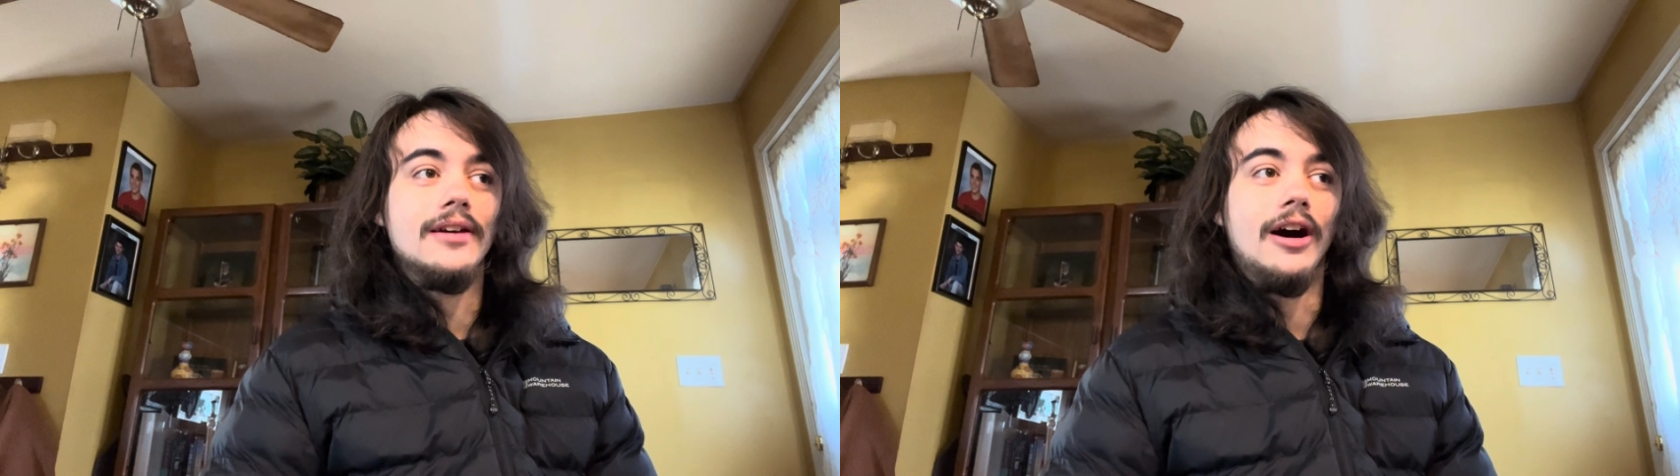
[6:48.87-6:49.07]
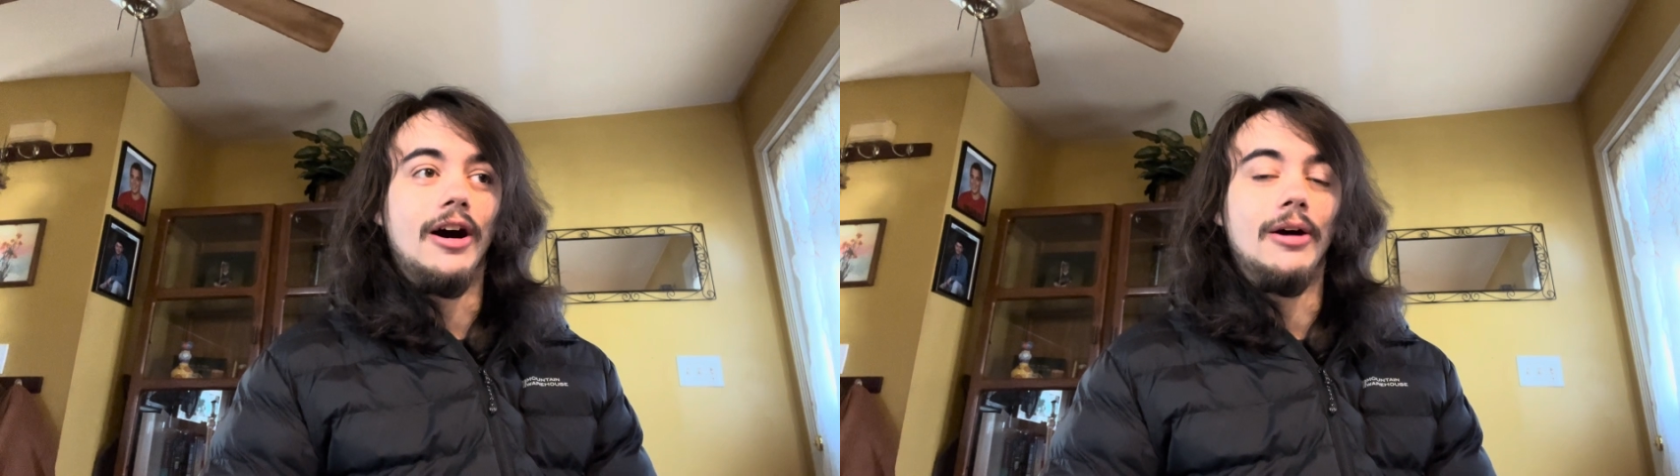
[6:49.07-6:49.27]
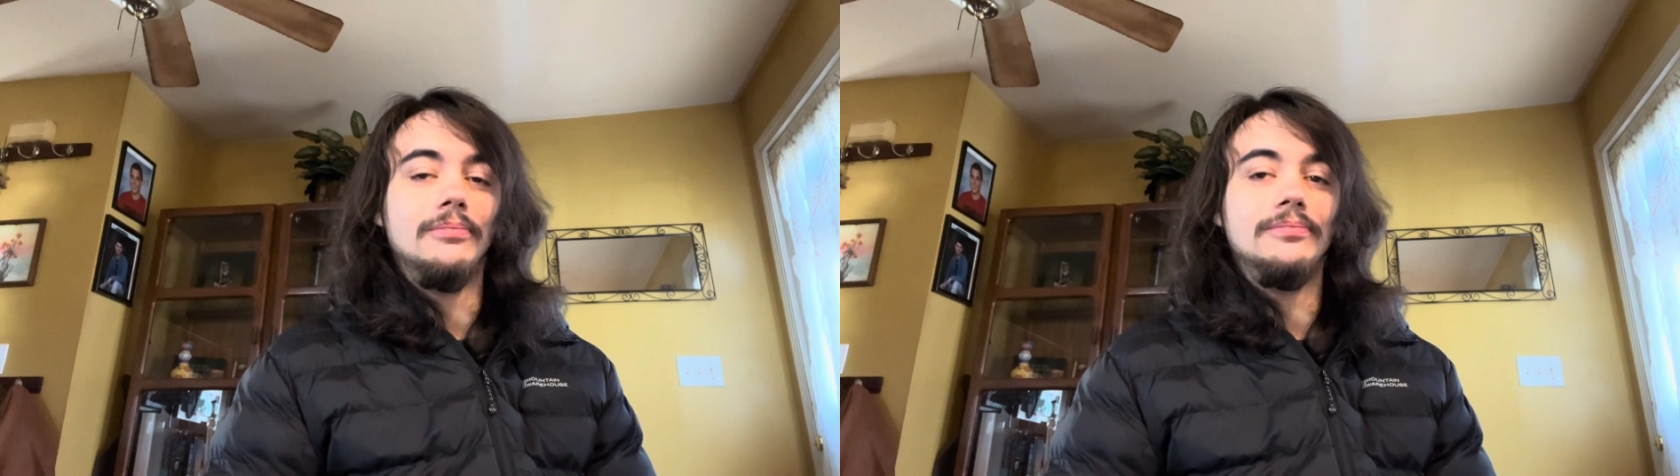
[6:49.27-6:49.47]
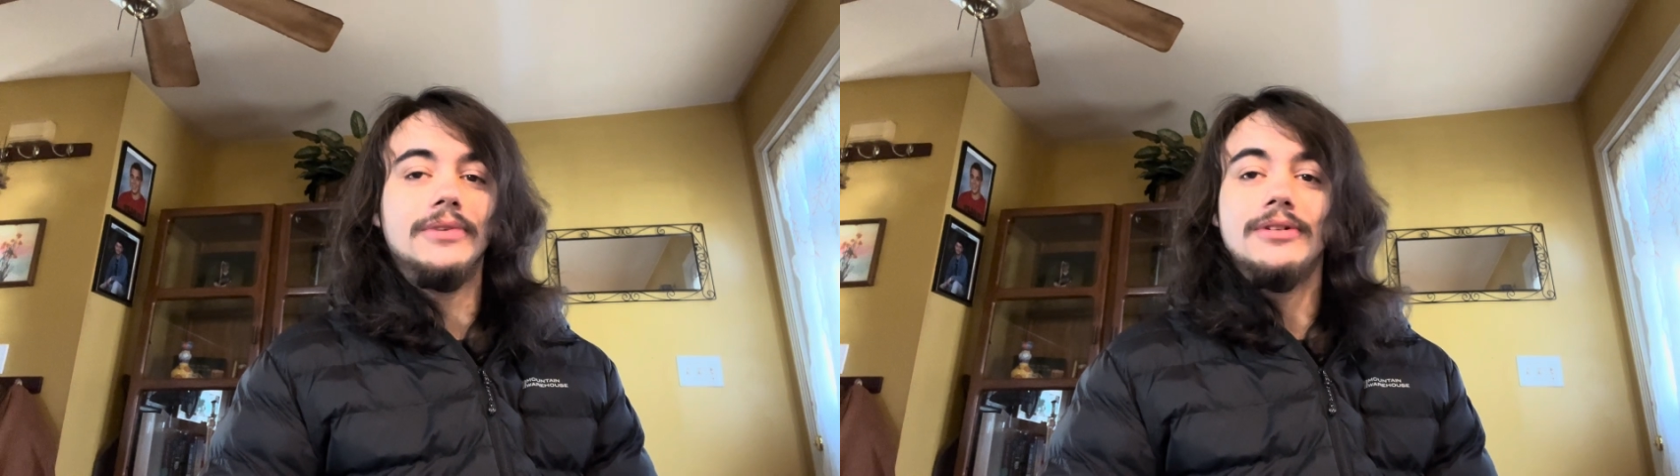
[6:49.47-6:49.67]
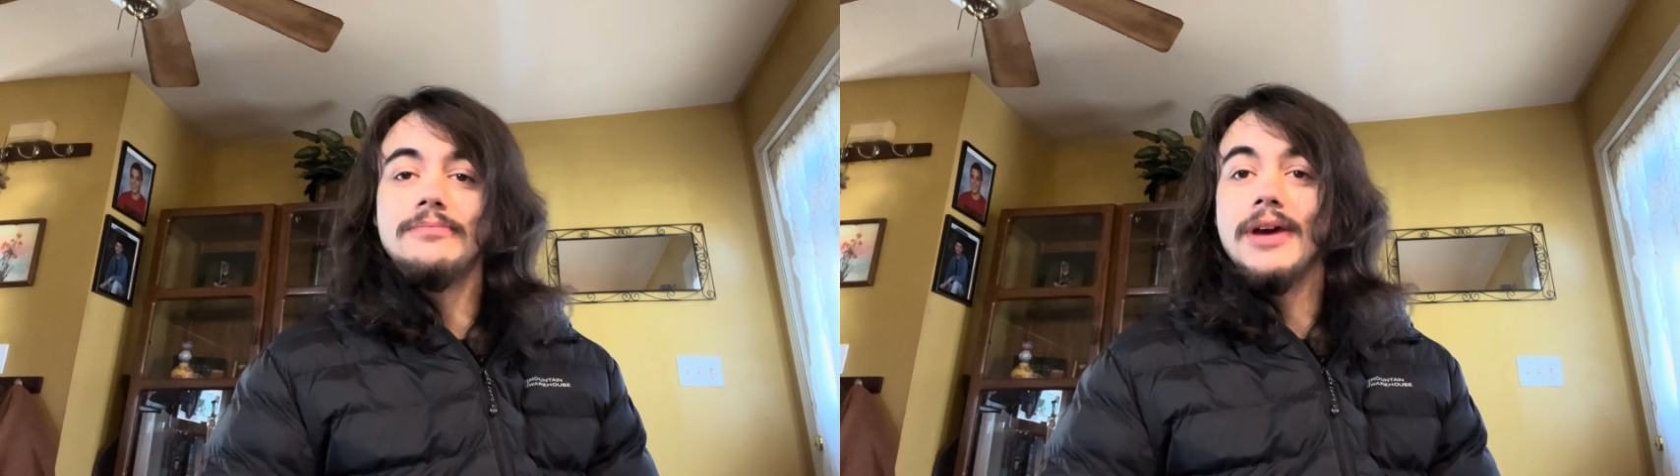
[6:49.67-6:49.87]
Man,
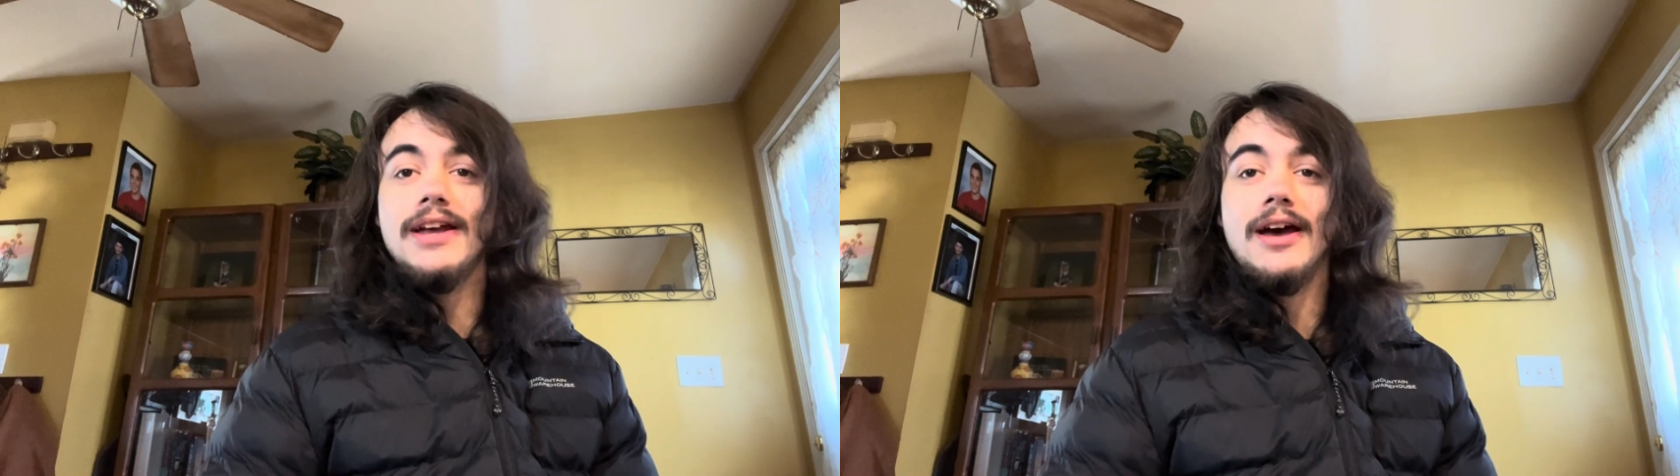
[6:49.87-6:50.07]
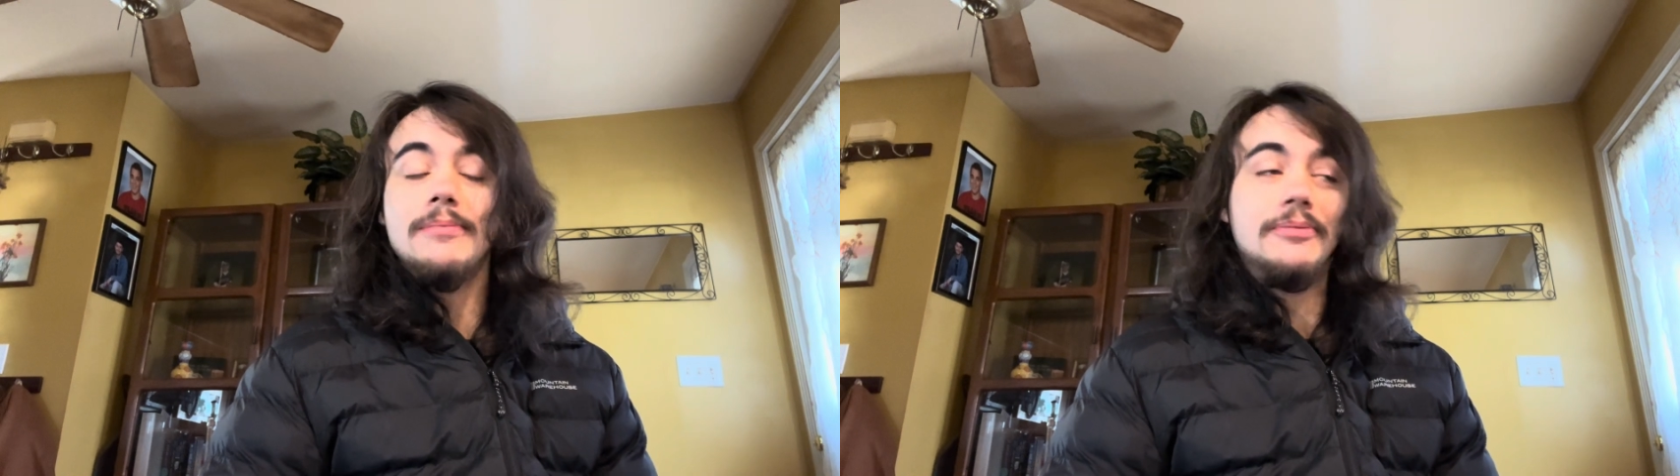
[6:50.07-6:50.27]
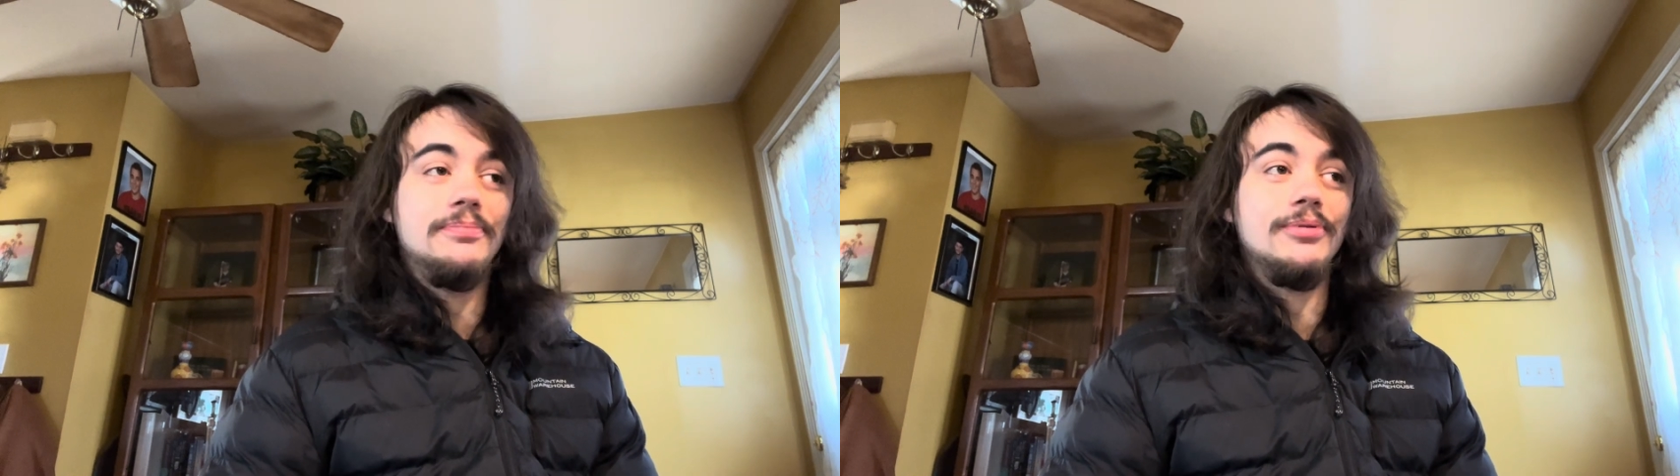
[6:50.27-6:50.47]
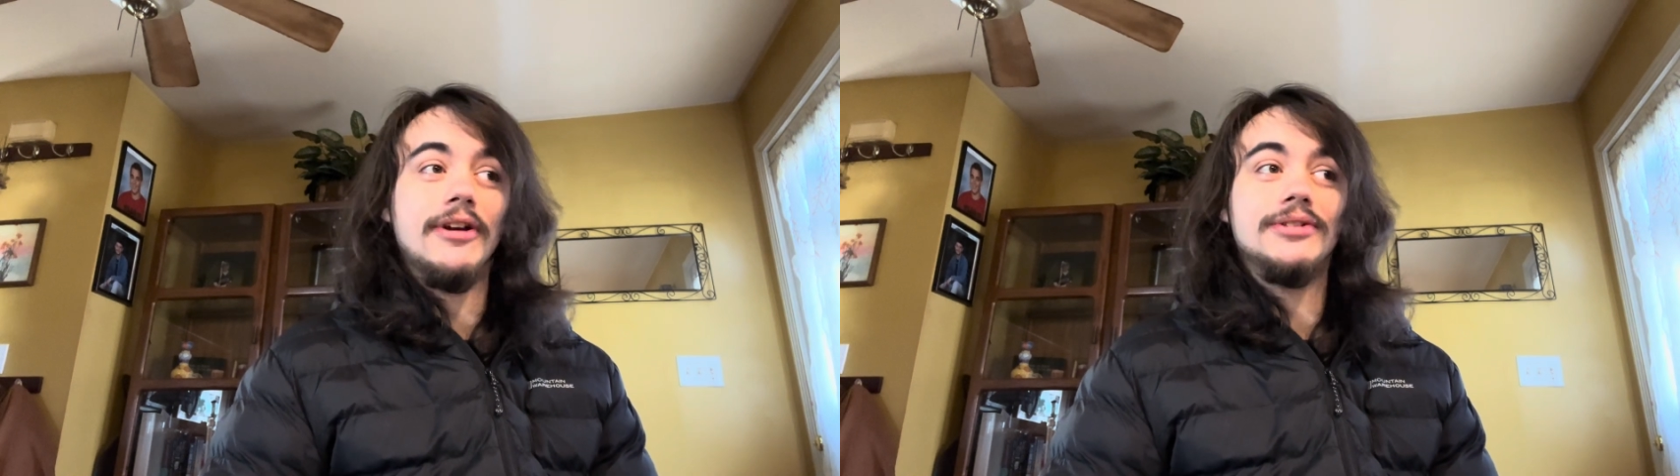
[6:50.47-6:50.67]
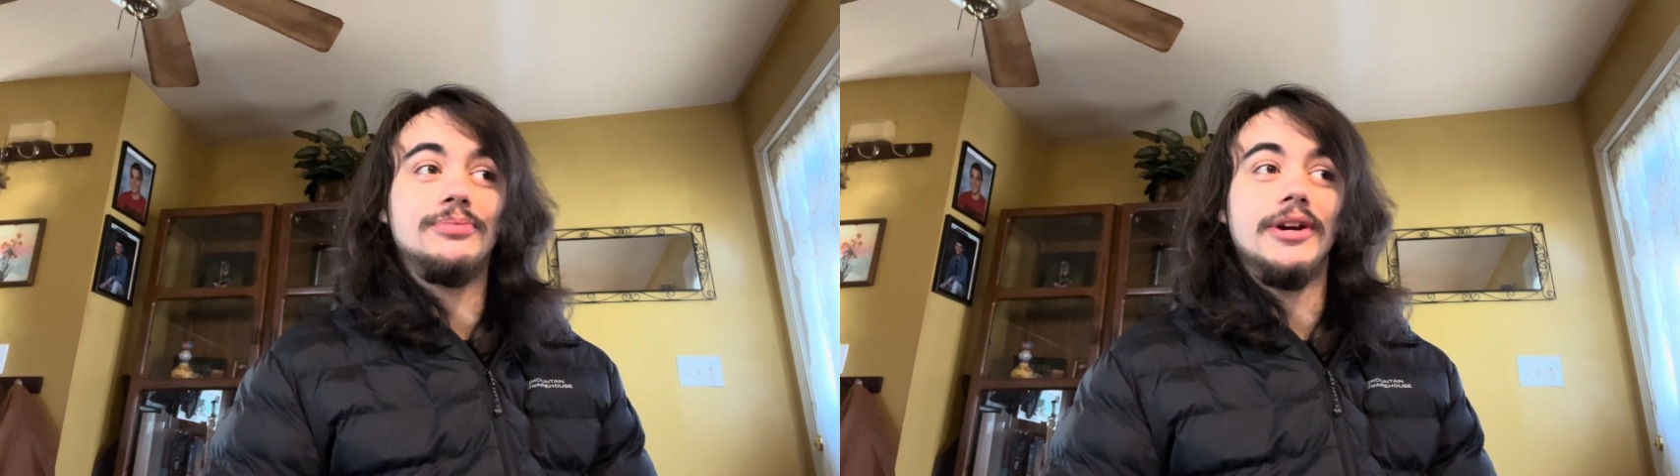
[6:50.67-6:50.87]
I'm
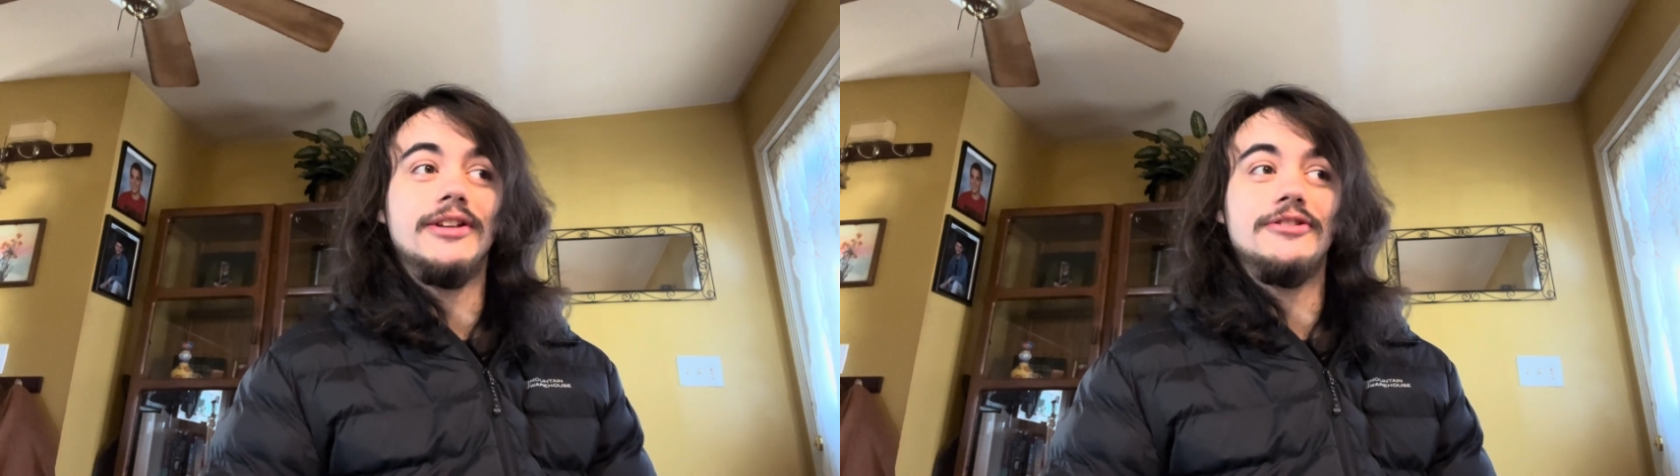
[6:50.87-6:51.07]
impressed, Wade.